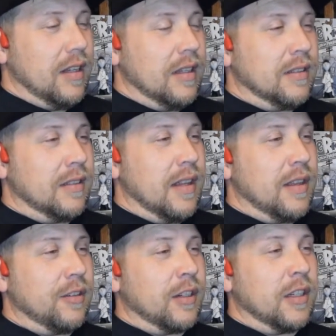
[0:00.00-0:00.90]
is
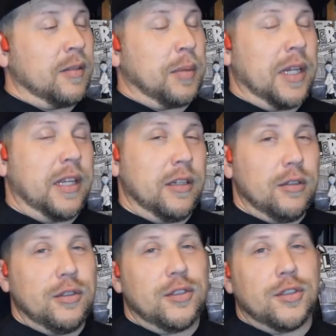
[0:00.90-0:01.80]
either going to be
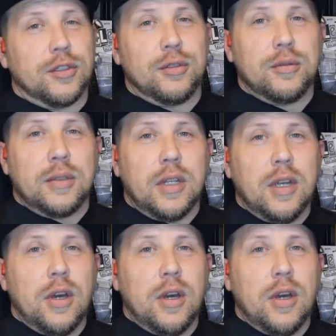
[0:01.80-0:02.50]
killed soon